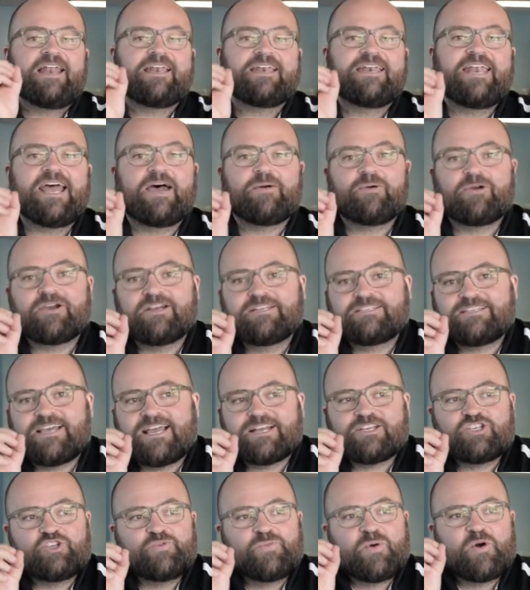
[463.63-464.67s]
Now we're going to
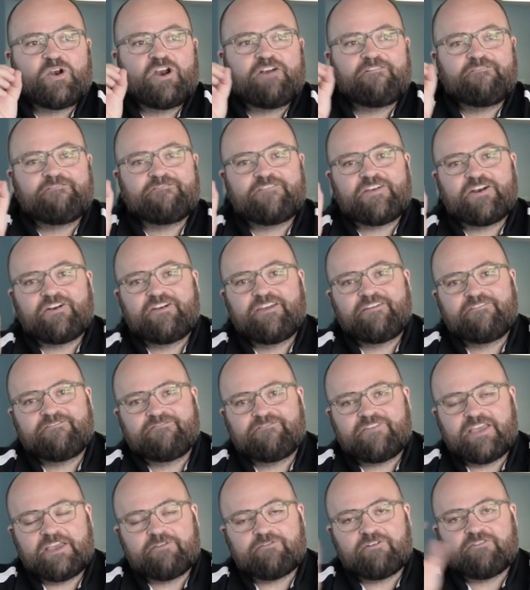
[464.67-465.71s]
talk to you about our very
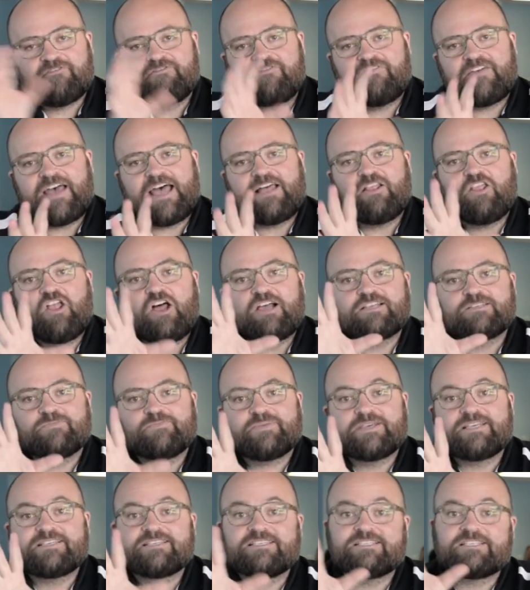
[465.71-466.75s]
favorite fat loss
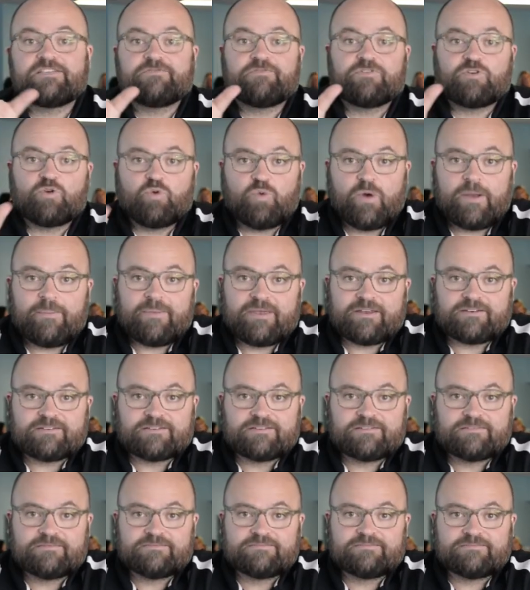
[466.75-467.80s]
pieces of equipment.
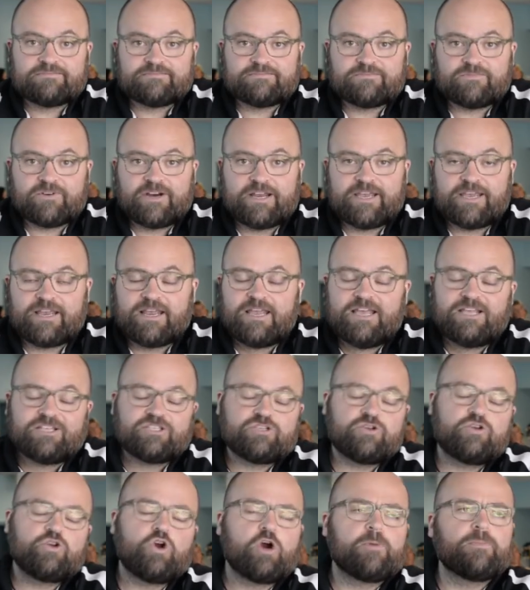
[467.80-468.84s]
Right?
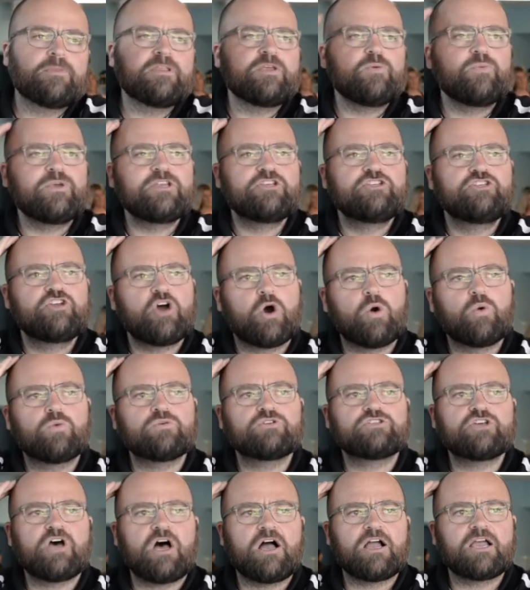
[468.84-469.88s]
So normally we don't
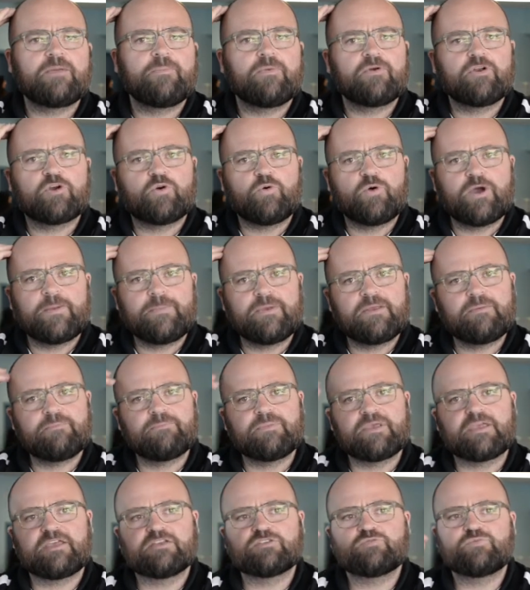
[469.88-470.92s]
talk about equipment
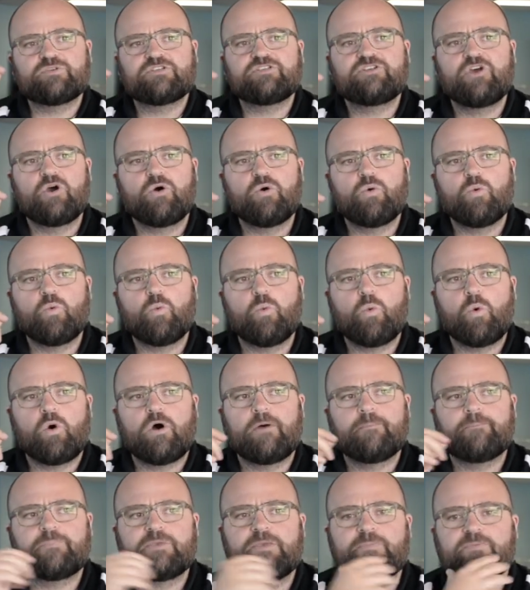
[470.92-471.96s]
because we don't
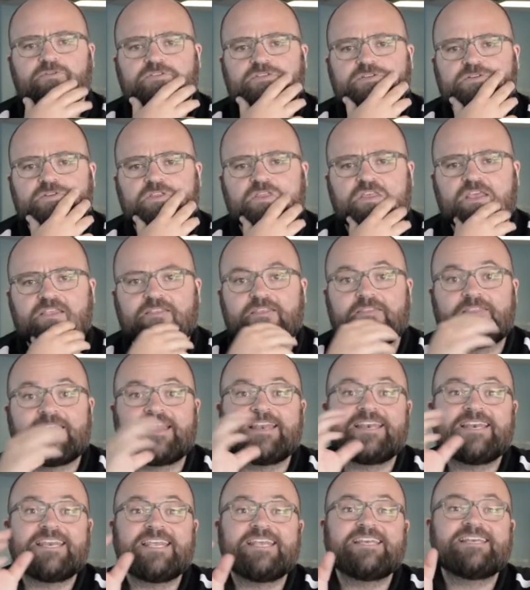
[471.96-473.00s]
want people to think that they
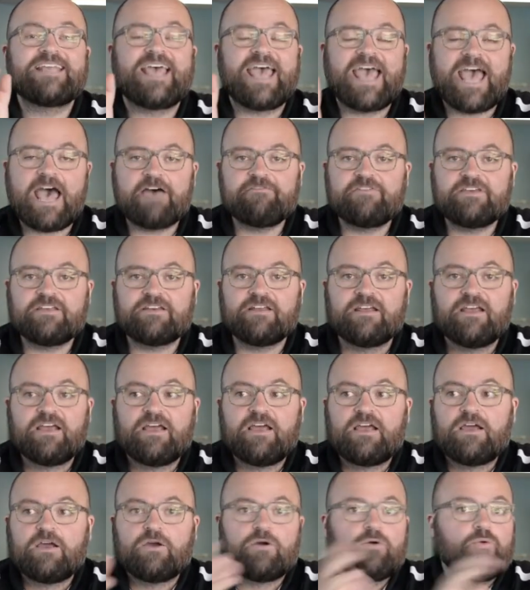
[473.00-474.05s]
need to have it.
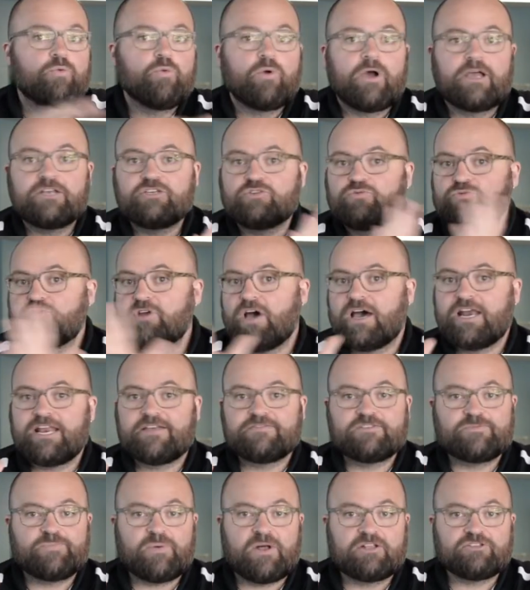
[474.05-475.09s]
I do not
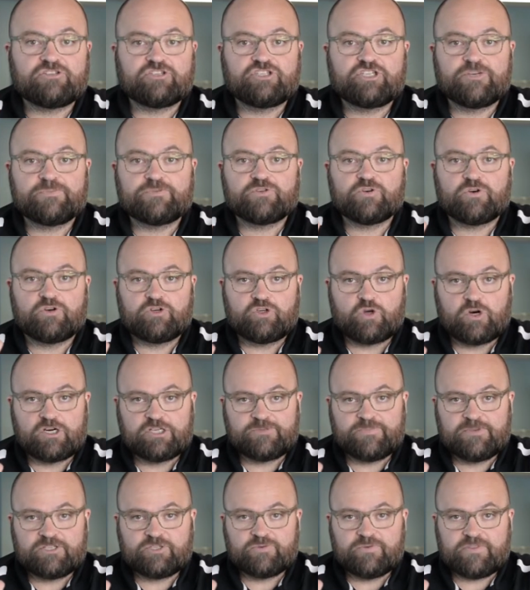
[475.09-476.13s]
have sponsorships or
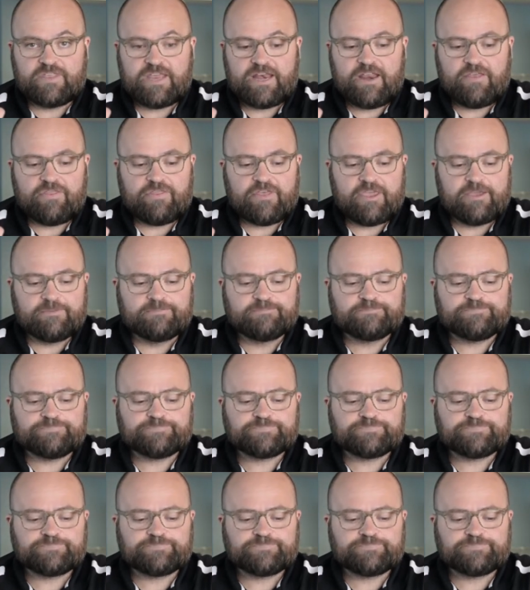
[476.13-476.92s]
endorsements with anything.